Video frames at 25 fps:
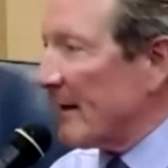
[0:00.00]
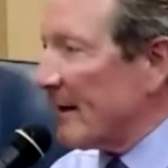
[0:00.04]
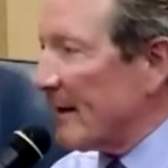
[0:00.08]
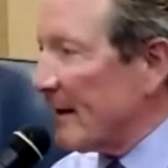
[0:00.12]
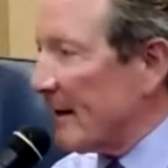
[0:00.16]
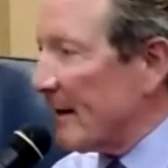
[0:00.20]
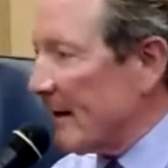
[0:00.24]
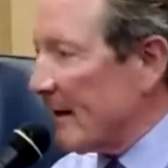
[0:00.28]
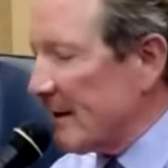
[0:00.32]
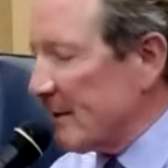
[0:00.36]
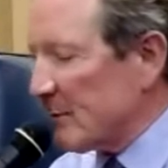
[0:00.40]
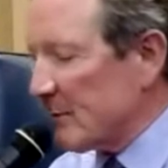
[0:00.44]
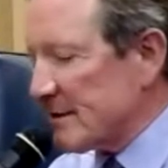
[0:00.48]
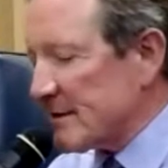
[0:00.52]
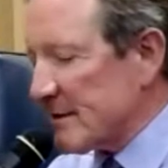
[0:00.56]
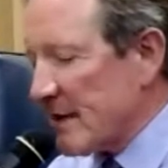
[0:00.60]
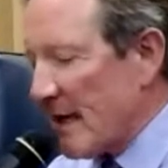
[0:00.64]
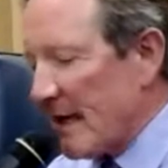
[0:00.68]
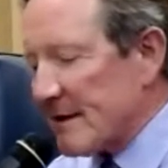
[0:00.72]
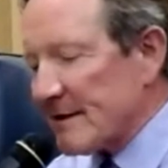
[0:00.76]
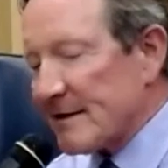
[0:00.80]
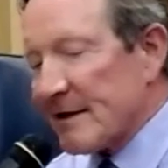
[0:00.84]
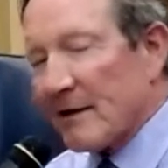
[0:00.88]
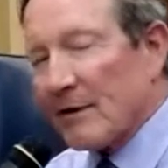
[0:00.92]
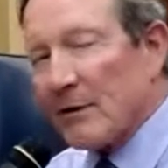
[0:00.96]
It was
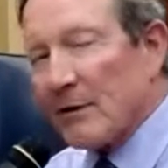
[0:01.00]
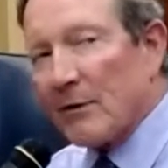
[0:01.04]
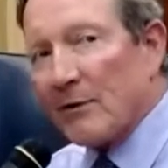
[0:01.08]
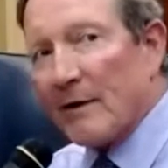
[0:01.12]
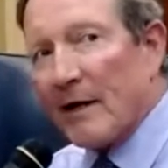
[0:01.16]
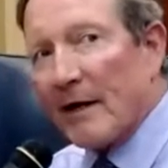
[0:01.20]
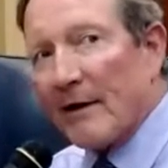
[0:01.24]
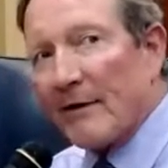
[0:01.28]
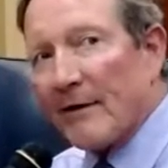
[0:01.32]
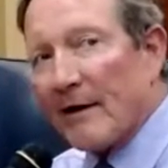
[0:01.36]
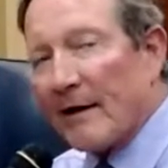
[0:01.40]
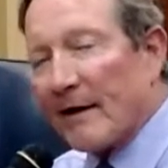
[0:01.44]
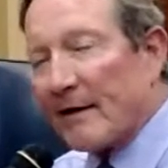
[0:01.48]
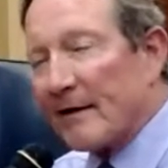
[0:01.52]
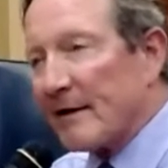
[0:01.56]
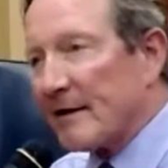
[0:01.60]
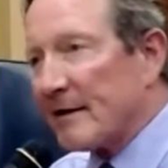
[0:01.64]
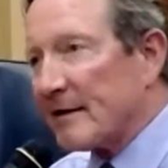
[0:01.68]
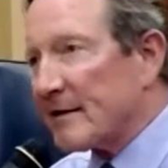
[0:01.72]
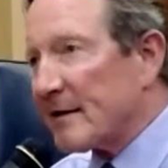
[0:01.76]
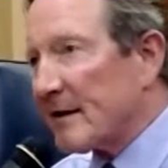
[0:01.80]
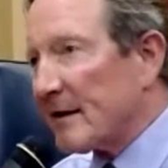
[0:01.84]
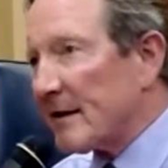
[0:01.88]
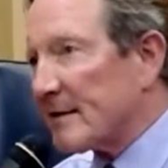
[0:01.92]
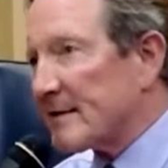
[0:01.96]
Isaac Newton, I think,
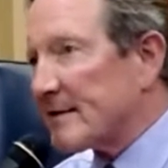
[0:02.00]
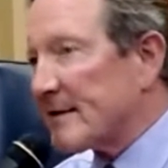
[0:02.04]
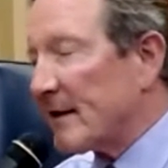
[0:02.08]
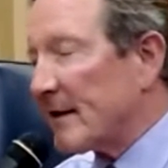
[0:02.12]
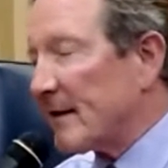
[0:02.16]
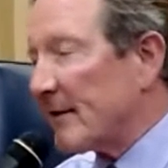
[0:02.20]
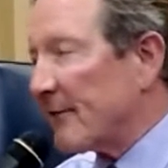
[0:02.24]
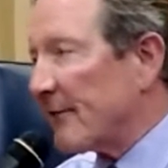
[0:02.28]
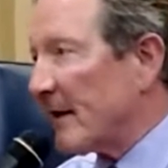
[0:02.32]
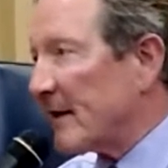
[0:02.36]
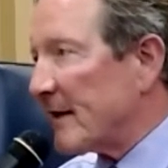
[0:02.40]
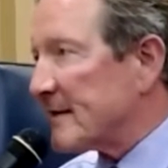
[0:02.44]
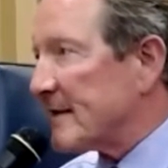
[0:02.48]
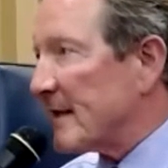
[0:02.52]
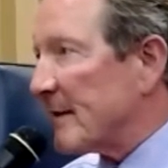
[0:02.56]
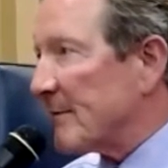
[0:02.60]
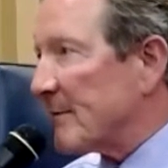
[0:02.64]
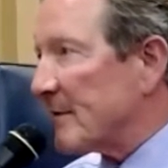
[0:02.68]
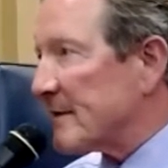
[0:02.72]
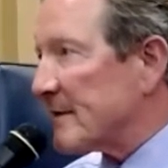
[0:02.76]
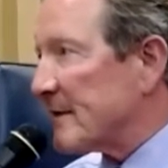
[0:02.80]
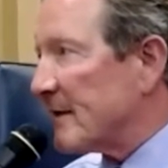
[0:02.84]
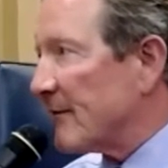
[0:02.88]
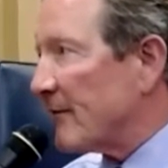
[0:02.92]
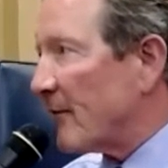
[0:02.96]
that said, if I seem to
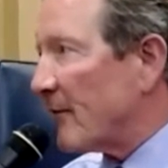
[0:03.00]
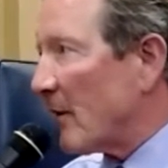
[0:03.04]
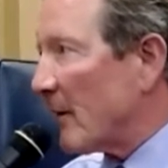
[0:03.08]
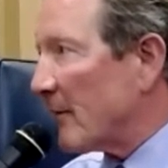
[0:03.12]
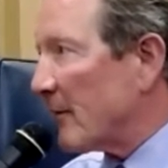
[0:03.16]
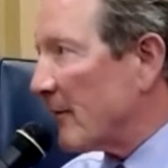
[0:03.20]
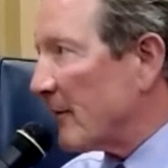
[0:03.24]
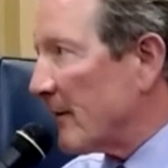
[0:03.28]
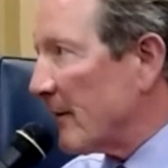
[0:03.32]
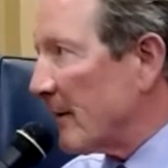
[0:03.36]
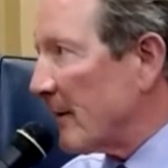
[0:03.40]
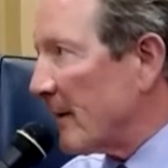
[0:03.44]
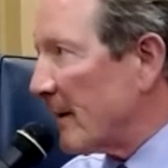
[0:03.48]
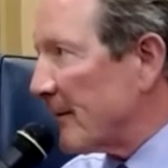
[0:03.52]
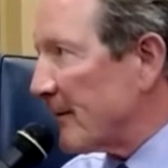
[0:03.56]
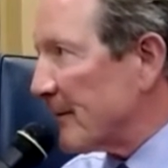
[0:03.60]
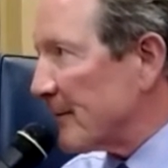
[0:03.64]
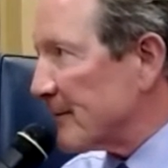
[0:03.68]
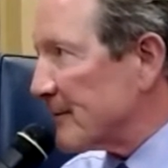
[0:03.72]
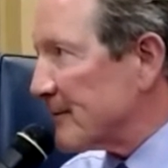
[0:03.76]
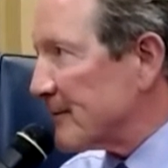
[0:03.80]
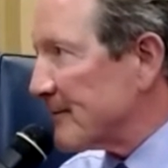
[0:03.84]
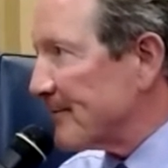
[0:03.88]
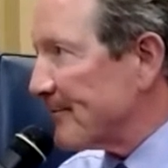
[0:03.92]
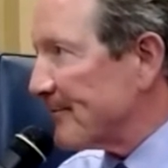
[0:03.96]
see farther than
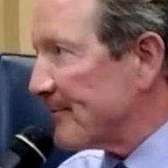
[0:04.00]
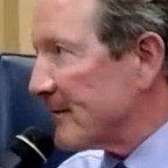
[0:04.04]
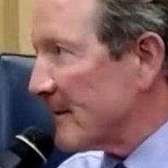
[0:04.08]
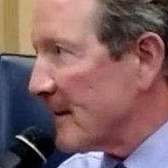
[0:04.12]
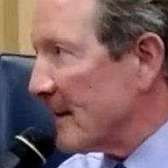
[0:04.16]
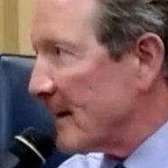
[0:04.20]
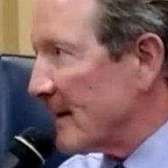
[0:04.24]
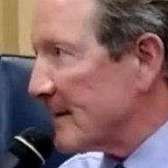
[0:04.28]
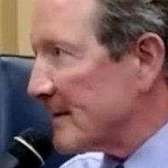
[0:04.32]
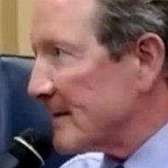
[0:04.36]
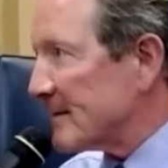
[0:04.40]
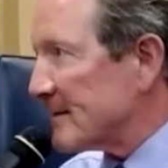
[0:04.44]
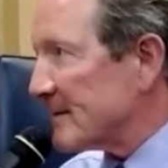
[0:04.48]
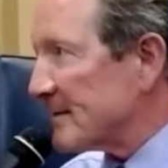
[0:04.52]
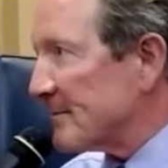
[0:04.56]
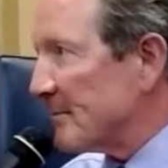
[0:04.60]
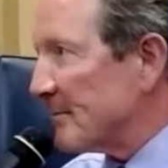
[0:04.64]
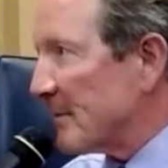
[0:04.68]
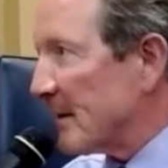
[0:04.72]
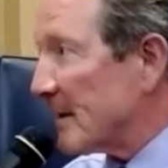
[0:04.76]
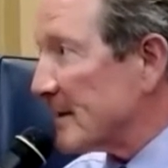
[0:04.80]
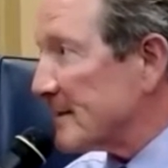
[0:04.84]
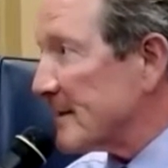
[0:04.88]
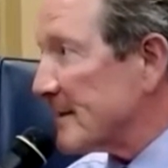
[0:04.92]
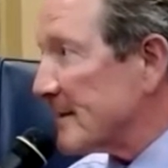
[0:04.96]
others, it's
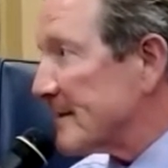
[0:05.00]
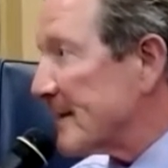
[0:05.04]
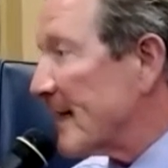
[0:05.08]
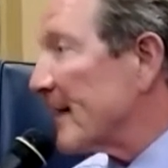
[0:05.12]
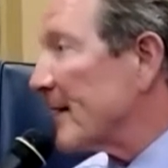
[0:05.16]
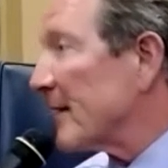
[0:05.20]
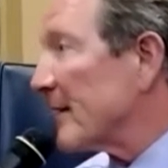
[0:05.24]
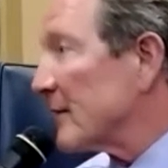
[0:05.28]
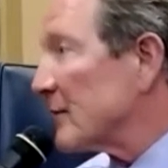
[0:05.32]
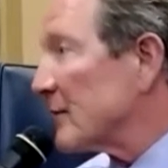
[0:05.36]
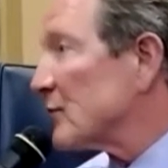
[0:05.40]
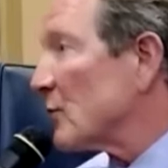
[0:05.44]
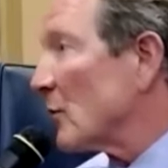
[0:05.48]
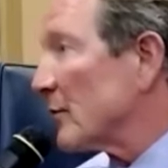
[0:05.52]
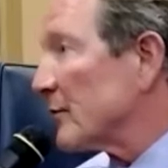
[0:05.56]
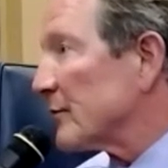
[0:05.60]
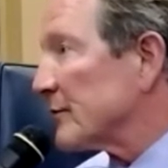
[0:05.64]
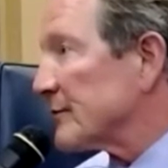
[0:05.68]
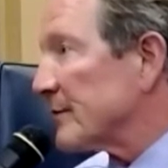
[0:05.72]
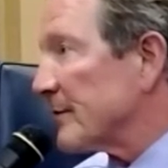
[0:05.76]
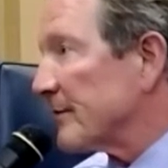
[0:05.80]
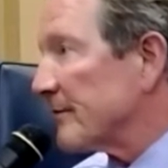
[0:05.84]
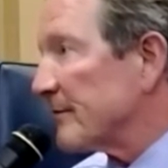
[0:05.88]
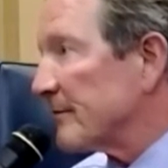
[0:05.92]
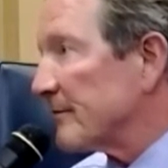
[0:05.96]
because I stand on the
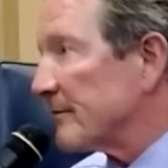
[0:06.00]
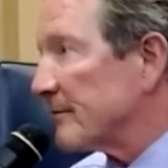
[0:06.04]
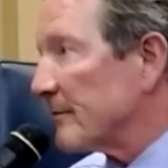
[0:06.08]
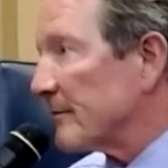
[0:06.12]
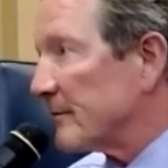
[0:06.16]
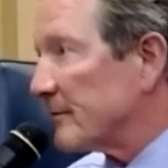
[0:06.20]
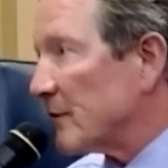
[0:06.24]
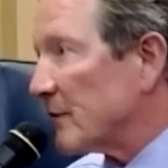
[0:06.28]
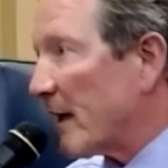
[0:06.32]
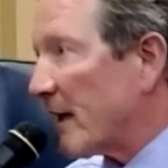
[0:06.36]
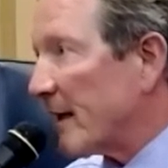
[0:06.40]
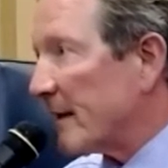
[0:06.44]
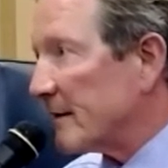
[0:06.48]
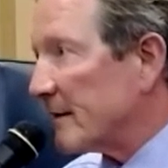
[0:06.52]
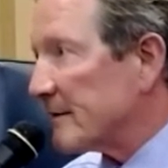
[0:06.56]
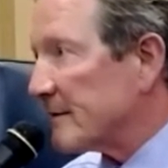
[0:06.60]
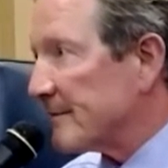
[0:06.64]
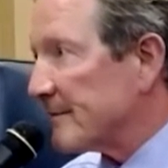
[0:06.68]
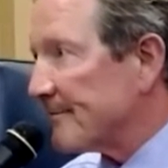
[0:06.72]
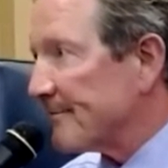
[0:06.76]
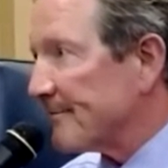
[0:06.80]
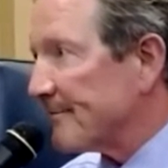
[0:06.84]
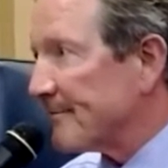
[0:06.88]
shoulders of giants.